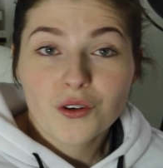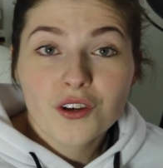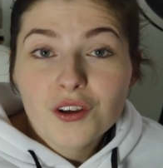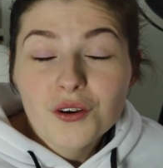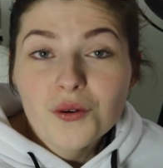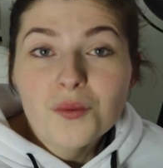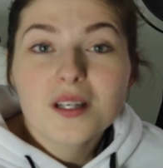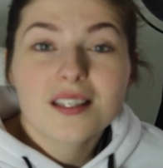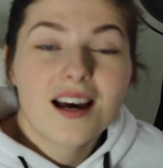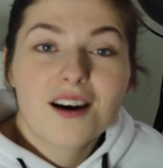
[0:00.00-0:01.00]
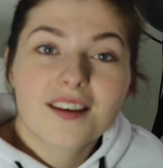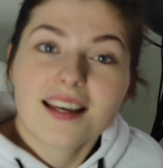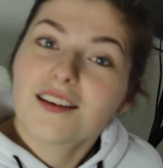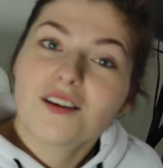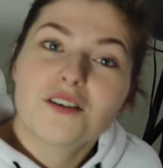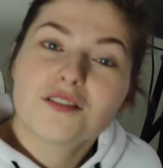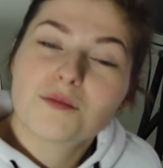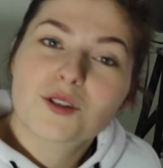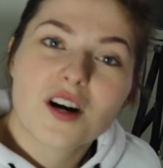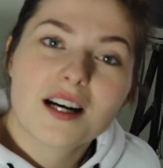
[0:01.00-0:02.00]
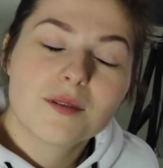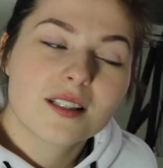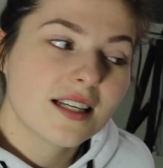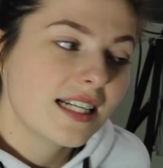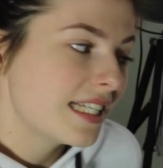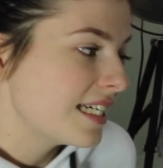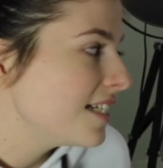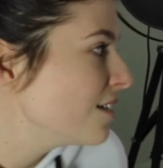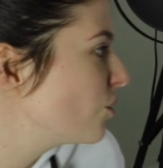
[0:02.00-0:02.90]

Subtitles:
new, because I have gained a lot of subscribers lately.